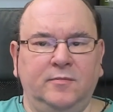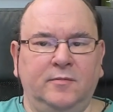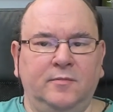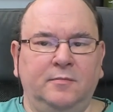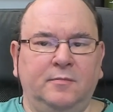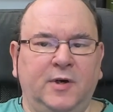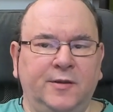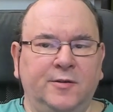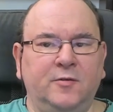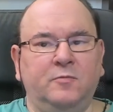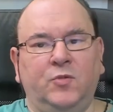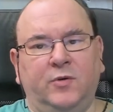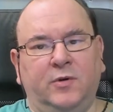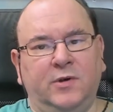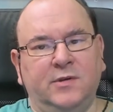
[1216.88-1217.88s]

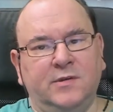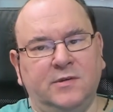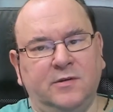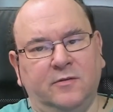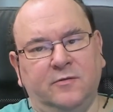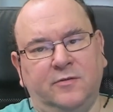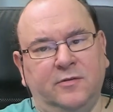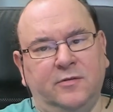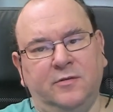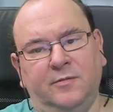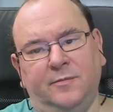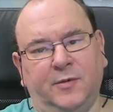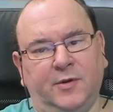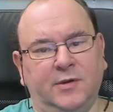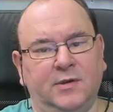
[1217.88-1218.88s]
motherboards of
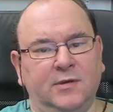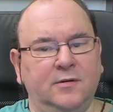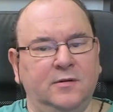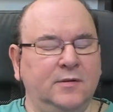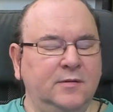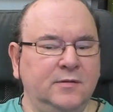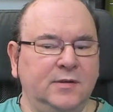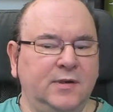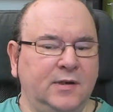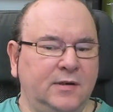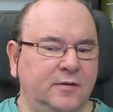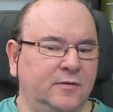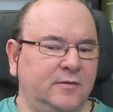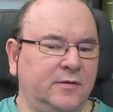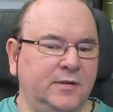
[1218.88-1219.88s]
modern
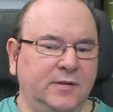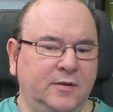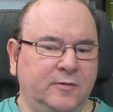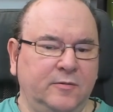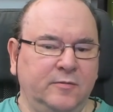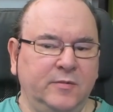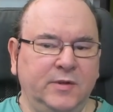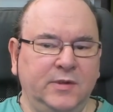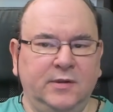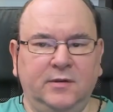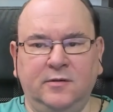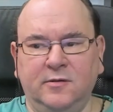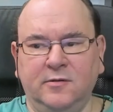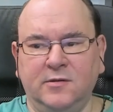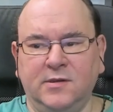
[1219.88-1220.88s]
category. They won't be
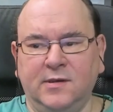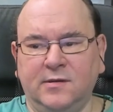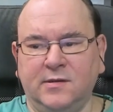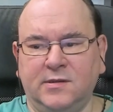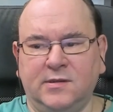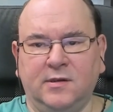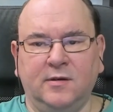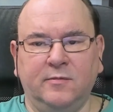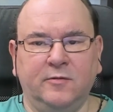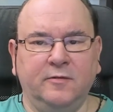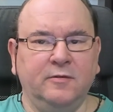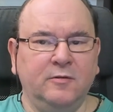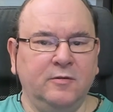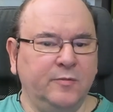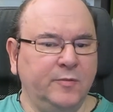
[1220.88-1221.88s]
using this type of
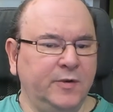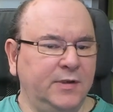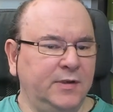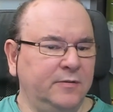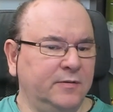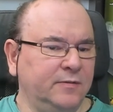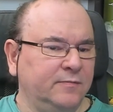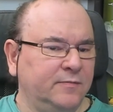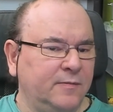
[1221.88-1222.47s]
equipment anyway.